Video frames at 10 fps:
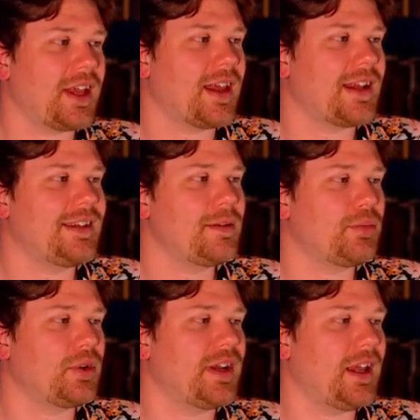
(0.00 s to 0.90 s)
and I did
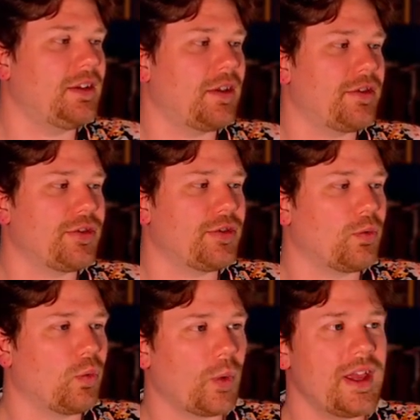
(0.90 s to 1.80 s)
put in
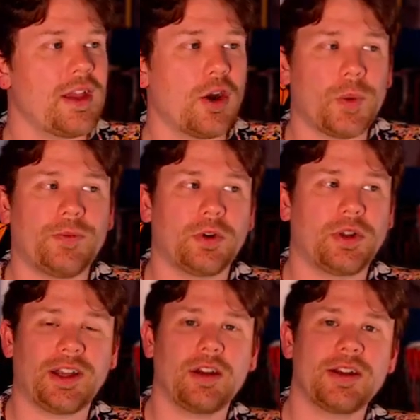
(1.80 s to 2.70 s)
3 Hopeful
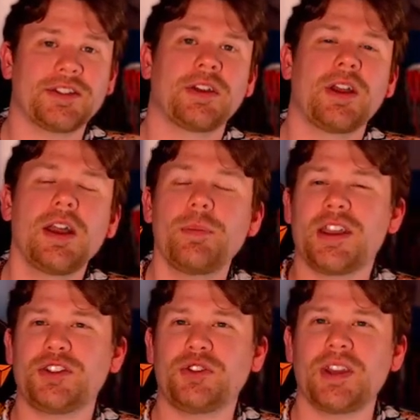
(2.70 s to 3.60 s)
Clerics
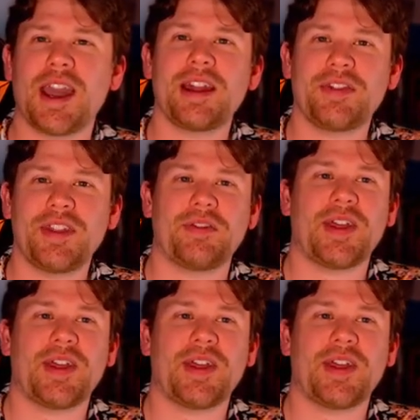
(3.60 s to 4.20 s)
because you can kind of think of